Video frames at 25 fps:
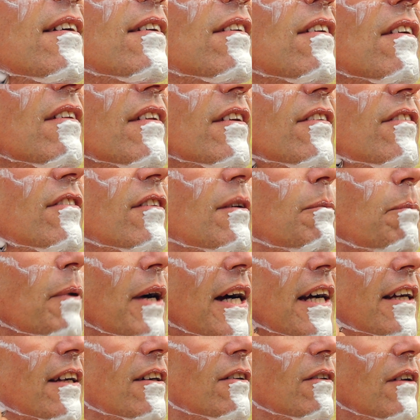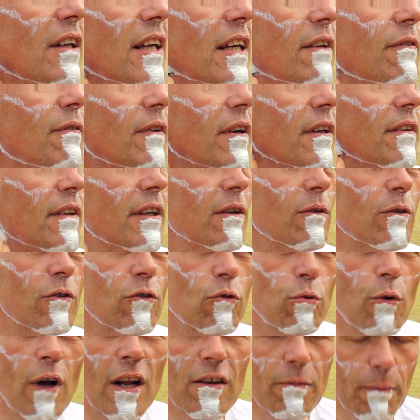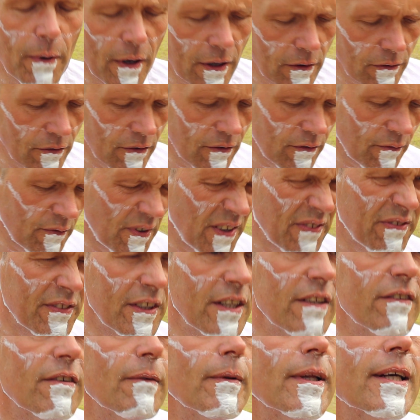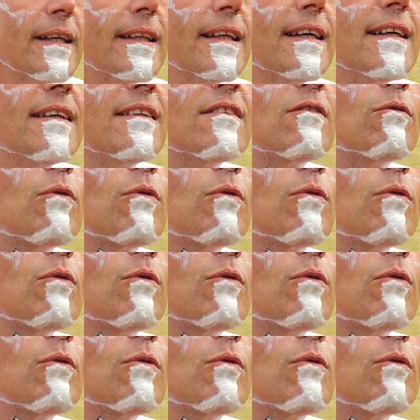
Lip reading: So this tobacco leaf, I think, was £12.50, something like that,